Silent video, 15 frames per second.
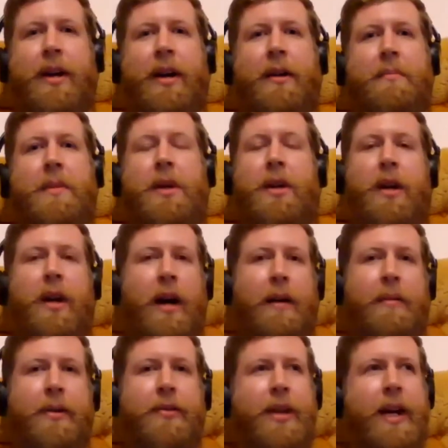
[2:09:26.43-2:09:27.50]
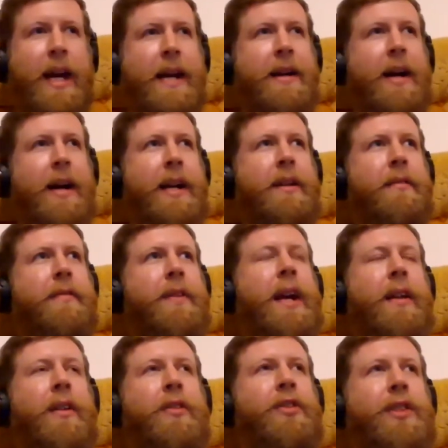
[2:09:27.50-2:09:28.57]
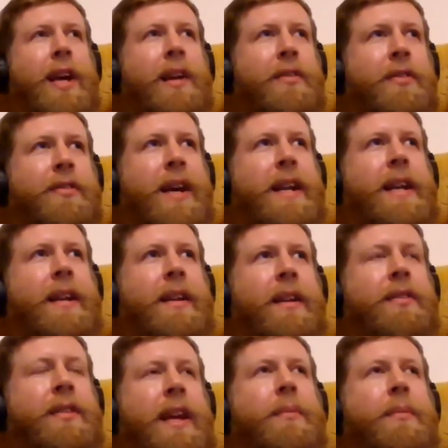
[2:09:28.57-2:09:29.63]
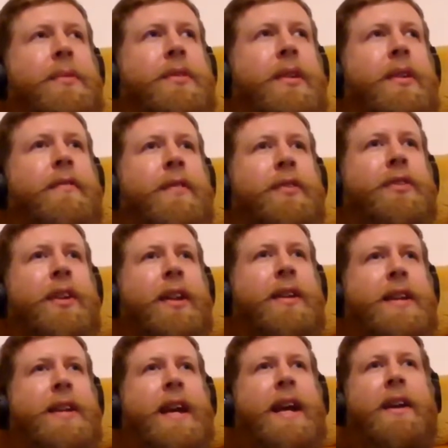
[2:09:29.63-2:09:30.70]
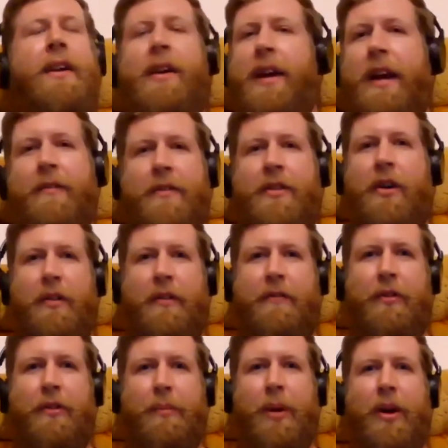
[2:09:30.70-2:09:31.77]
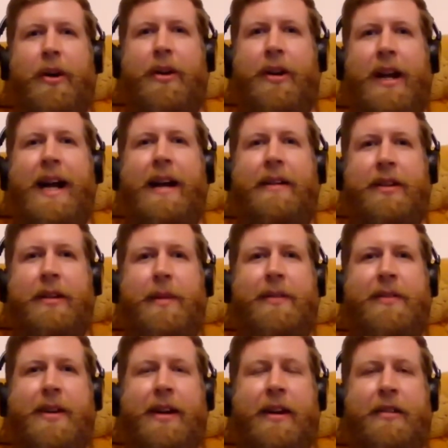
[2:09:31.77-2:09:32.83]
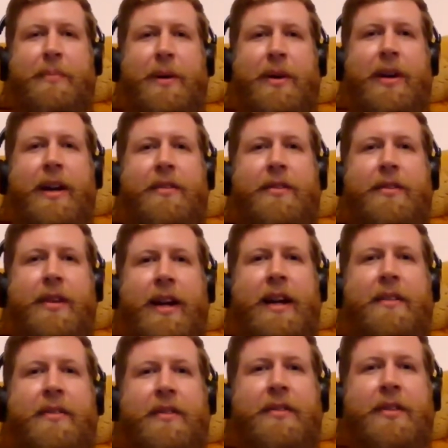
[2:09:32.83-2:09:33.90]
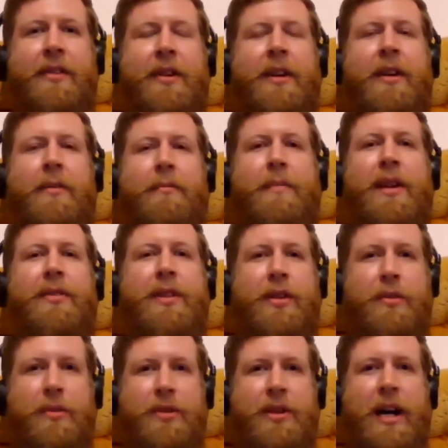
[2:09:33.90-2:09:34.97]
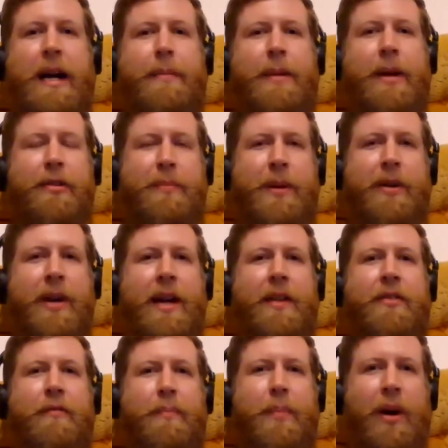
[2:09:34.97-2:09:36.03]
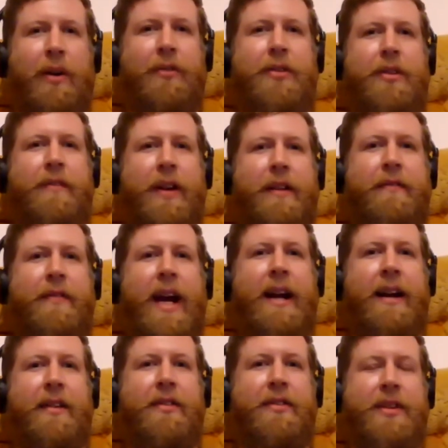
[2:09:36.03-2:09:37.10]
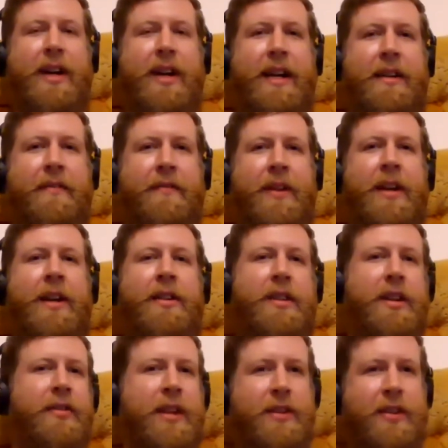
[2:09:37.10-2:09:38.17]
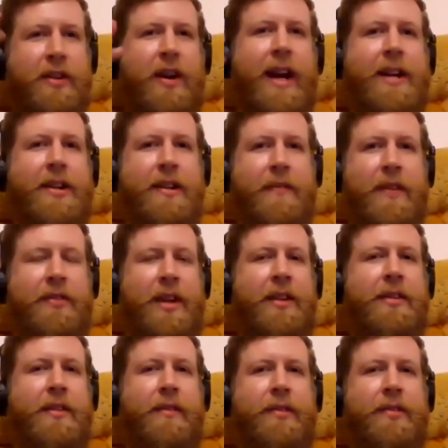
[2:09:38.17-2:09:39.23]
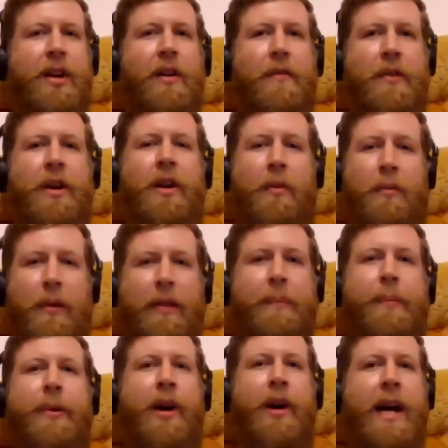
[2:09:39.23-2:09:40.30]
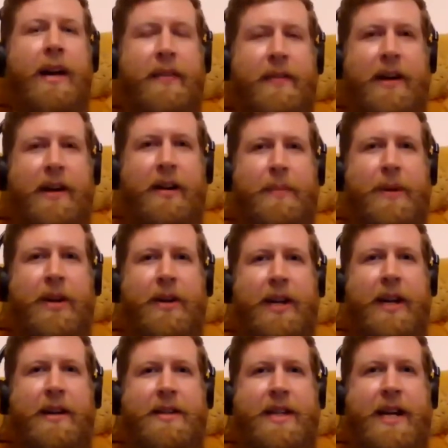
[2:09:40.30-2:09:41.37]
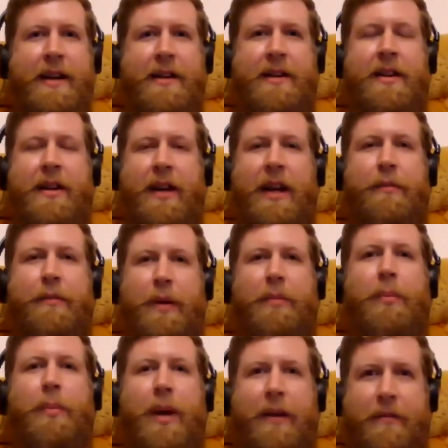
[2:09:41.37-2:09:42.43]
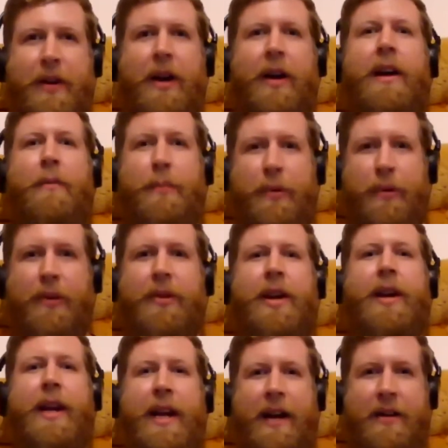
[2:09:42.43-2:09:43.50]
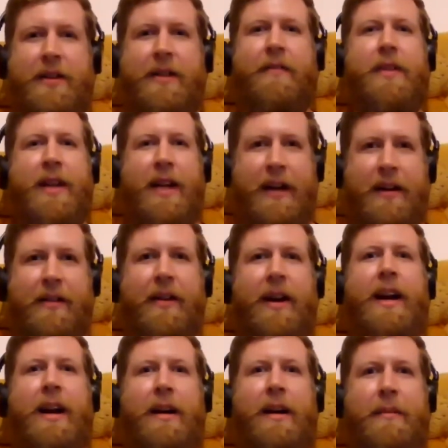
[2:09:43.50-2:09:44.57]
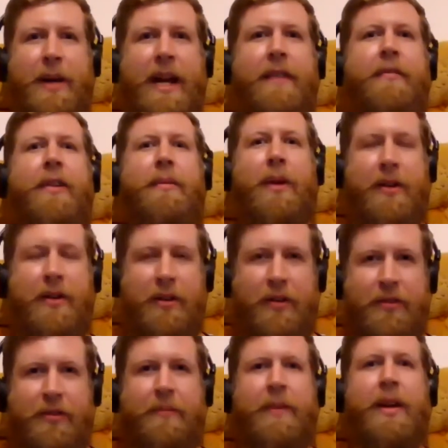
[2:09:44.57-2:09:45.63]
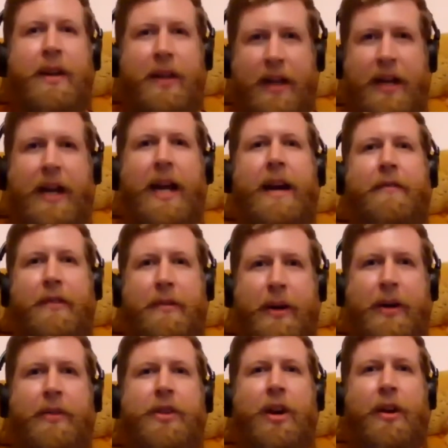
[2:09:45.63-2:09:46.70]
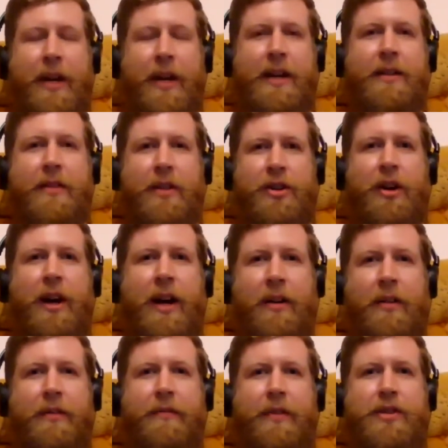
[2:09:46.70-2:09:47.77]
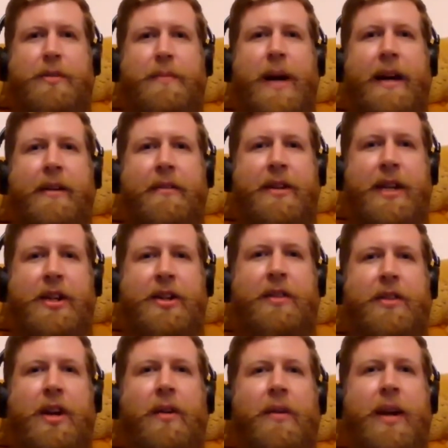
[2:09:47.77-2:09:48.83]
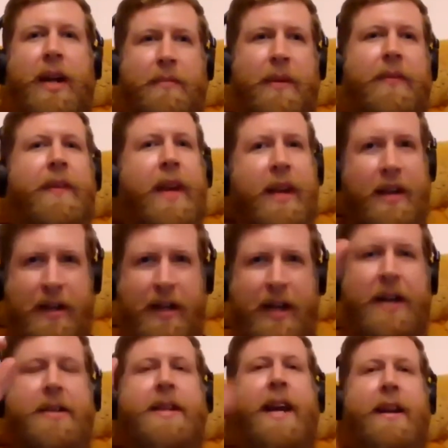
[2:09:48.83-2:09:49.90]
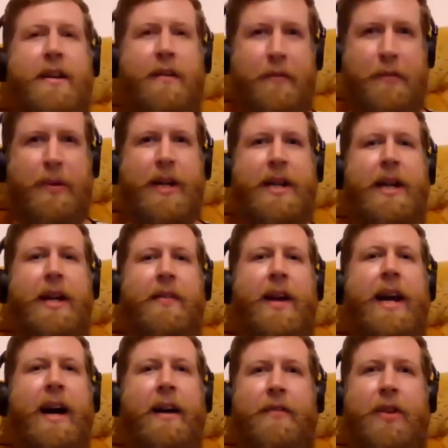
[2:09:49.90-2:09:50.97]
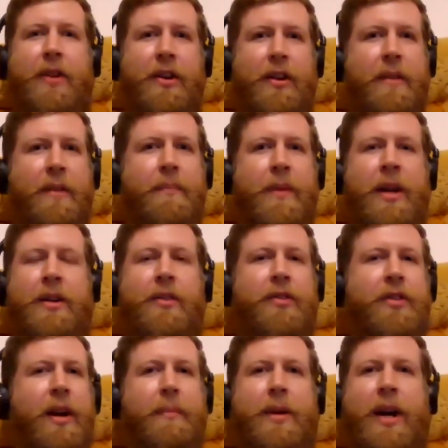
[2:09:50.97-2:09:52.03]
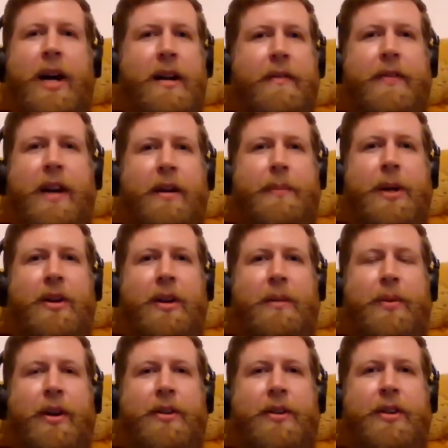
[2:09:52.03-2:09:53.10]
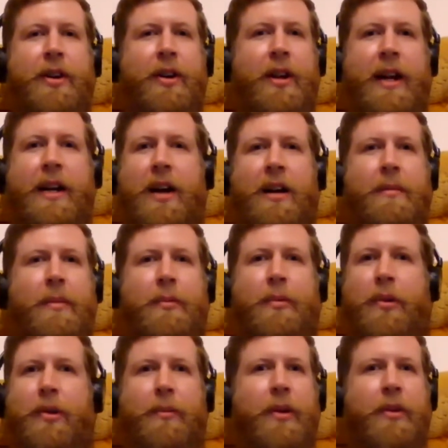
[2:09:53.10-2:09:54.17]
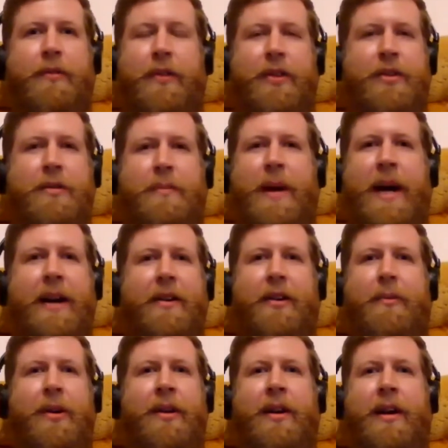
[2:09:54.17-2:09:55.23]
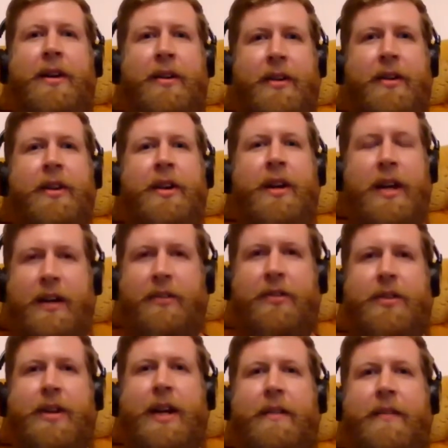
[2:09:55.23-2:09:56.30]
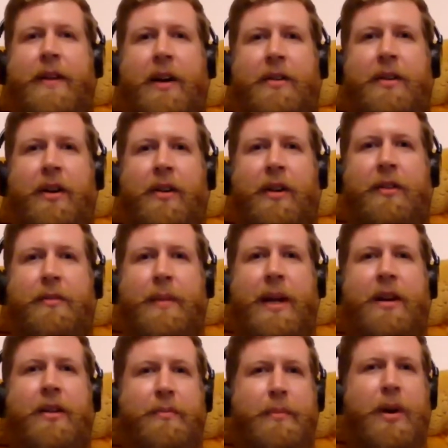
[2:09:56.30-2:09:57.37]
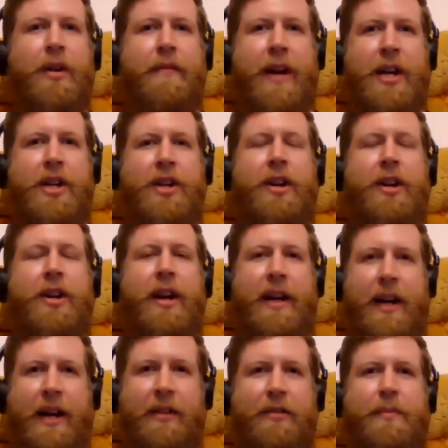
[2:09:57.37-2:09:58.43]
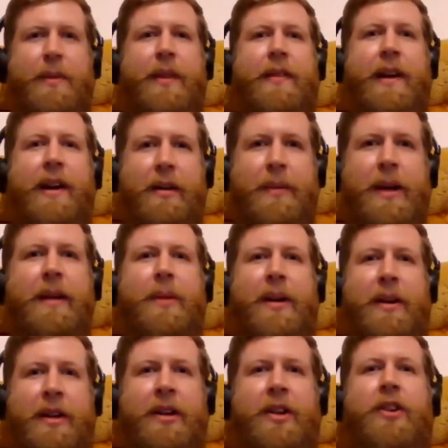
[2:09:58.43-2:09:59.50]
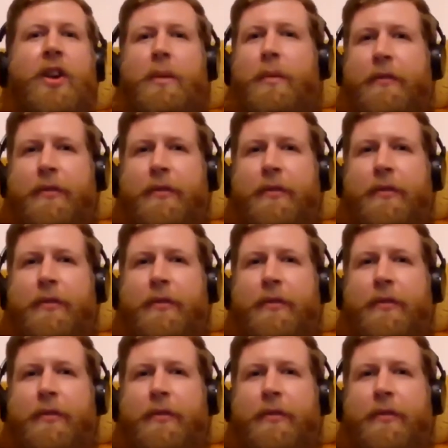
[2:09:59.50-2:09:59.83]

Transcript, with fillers: Um, I would say, kind of, yeah, the set and setting that seems to facilitate, if not a full blown classic mystical experience, at least this mystical type experience of positively valenced kind of disintegration of the sense of self with prior therapeutic intent is probably very important in accounting for that, right? I mean, yeah. everyone who's yeah, everyone who's going into the trials for tobacco addiction is going in with the intent of quitting, and they have, you know, some kind of therapeutic protocol. I can't remember what it was for the tobacco one. I know in a study of alcoholism, they use motivational enhancement therapy, but, you know,